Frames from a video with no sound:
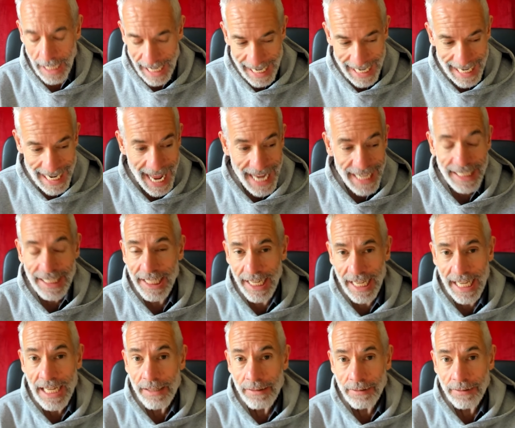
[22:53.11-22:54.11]

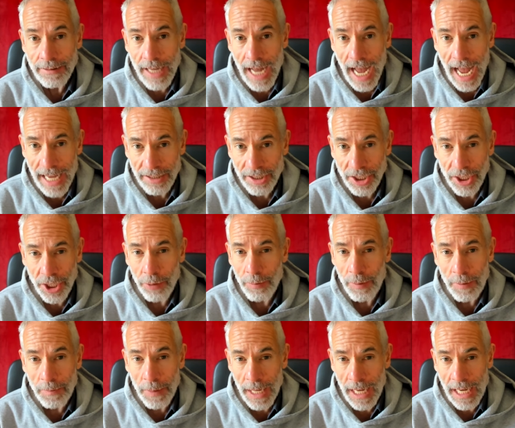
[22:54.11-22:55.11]
innately as
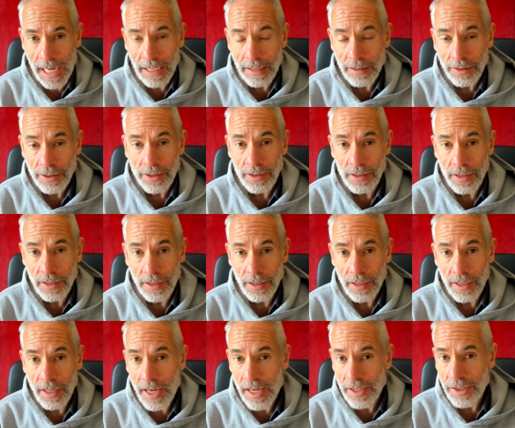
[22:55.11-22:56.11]
human beings
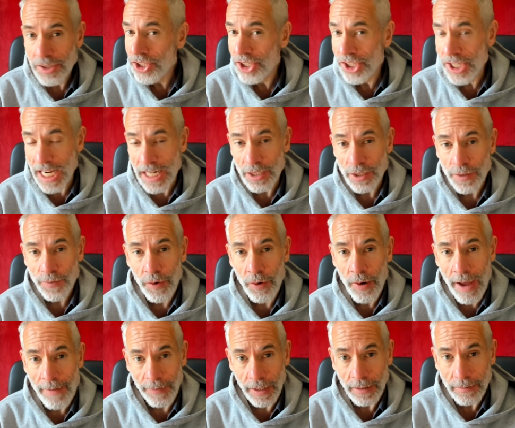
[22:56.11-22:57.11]
since
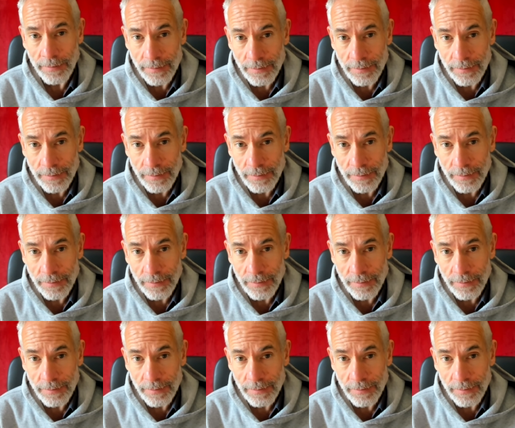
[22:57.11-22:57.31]
forever.